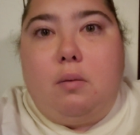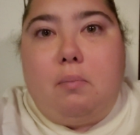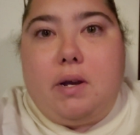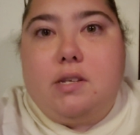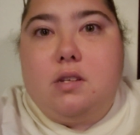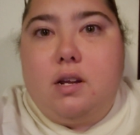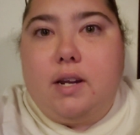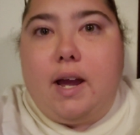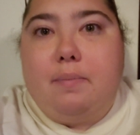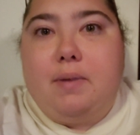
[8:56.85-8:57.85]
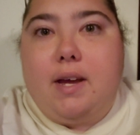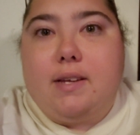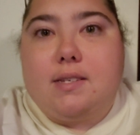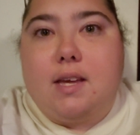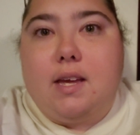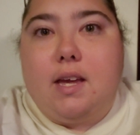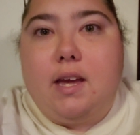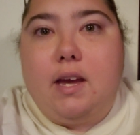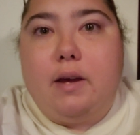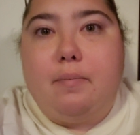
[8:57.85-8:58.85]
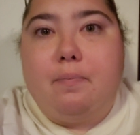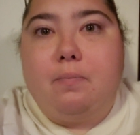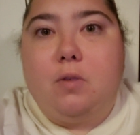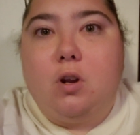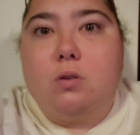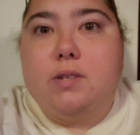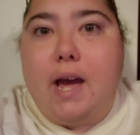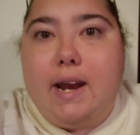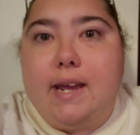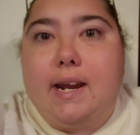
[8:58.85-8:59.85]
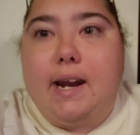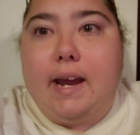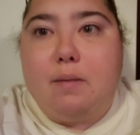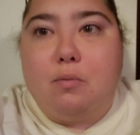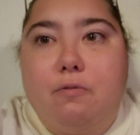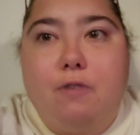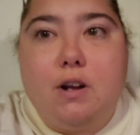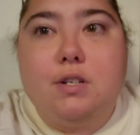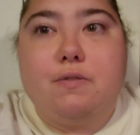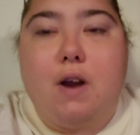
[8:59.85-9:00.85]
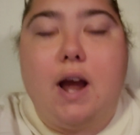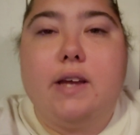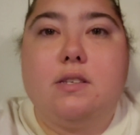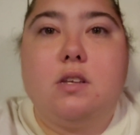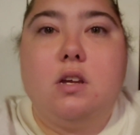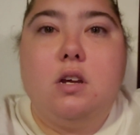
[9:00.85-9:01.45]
my son kept asking him, Daddy, can I have French fries?